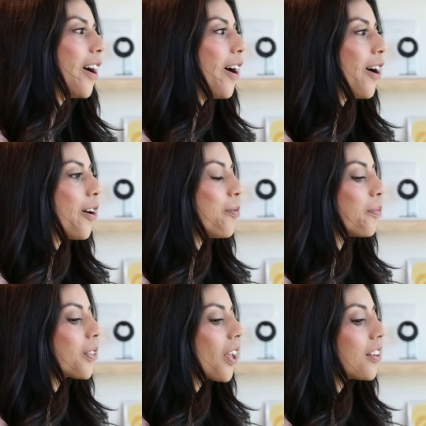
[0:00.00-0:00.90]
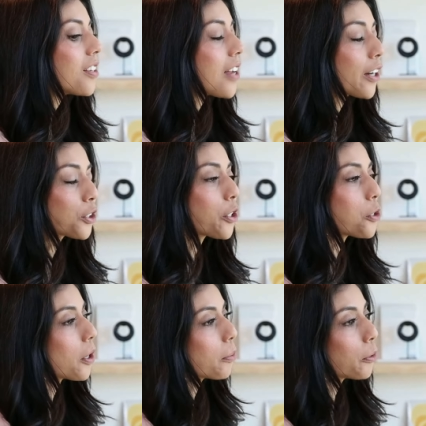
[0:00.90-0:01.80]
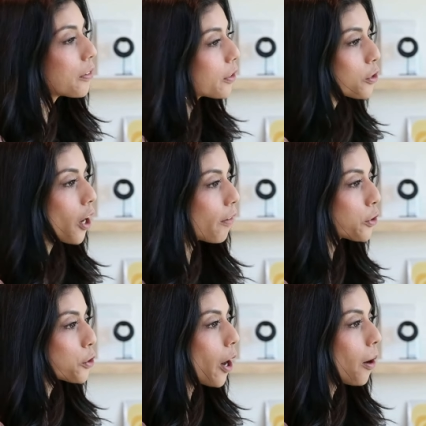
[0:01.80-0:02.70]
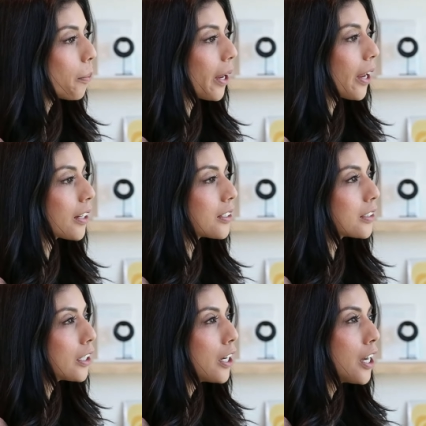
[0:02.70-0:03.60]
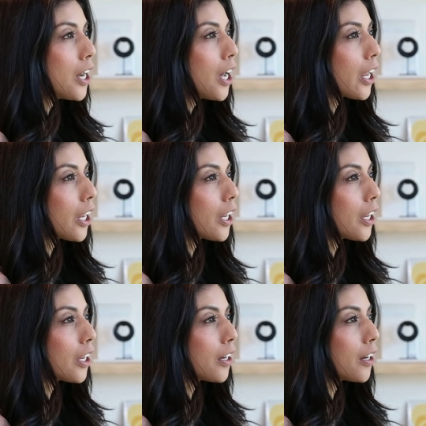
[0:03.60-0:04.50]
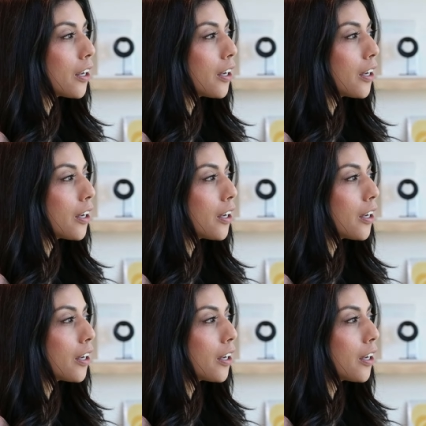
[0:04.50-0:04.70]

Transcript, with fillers: Um, this actually used to be a previous coffee shop, and in